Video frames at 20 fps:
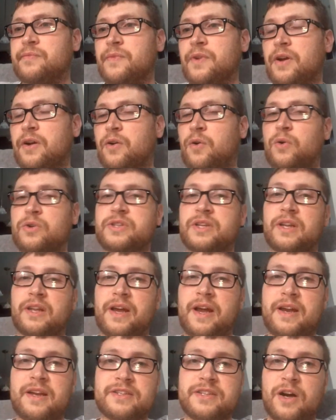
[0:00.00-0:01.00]
of course,
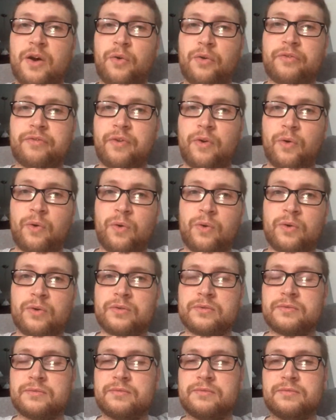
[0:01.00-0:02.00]
Atlanta's
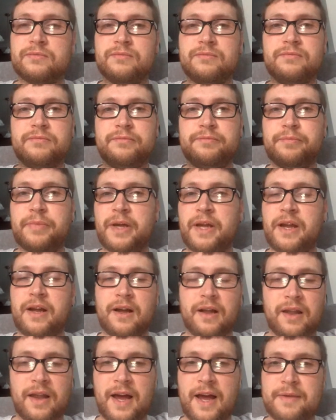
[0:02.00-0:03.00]
0-4. Big
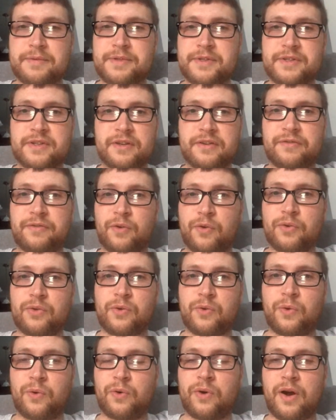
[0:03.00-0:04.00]
collapses in the fourth
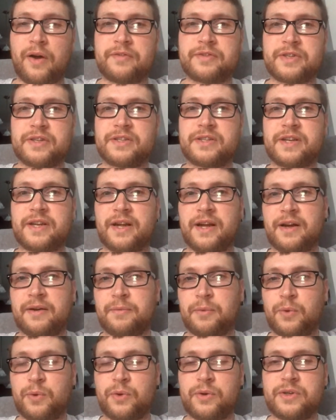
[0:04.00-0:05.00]
quarter, obviously against the
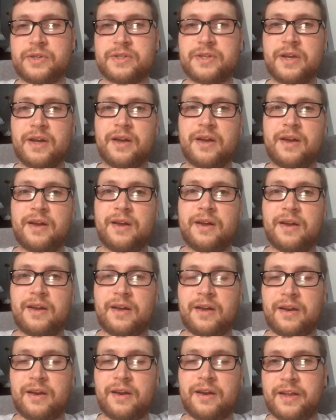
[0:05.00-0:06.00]
Cowboys
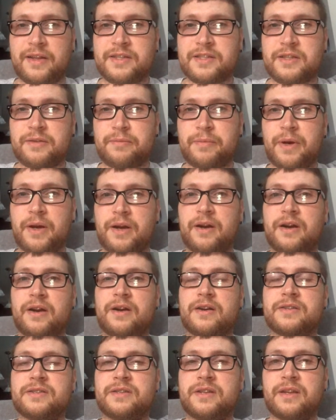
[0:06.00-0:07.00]
and against the
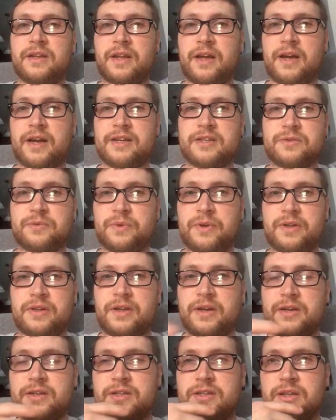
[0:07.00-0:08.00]
Bears. Then last week
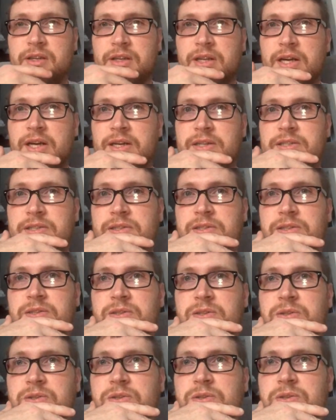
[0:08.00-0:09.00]
they lost.
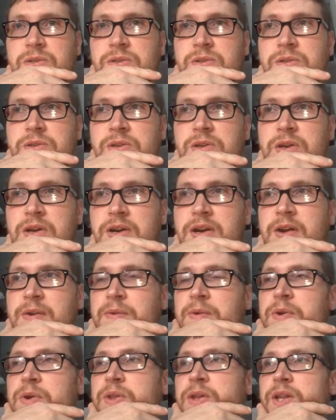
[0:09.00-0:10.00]
I can't
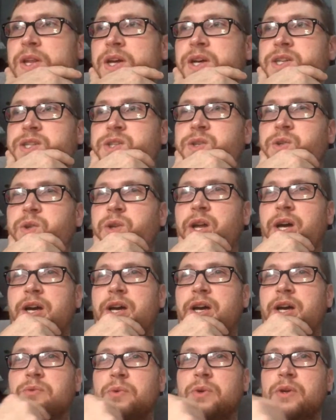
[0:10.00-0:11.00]
remember who they lost to
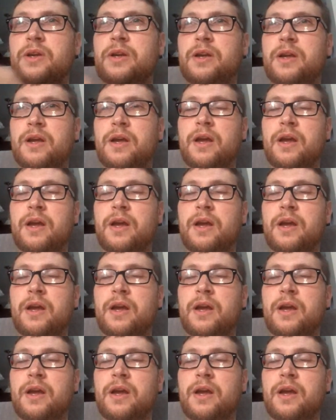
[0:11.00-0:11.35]
last week.